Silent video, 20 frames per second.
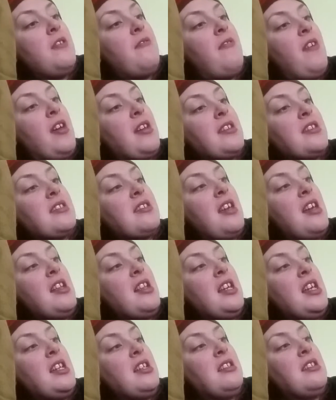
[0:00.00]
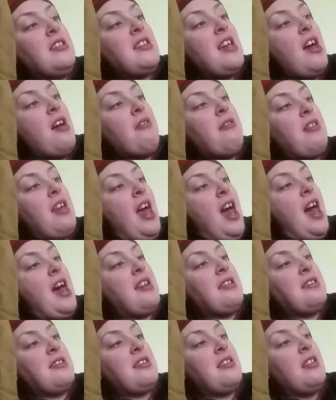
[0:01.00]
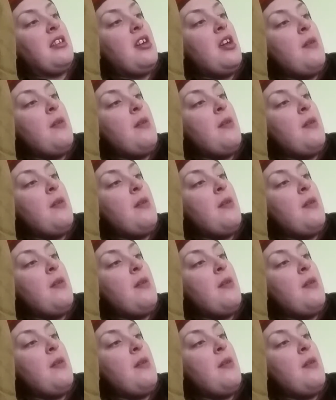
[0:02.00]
felt slightly downcast,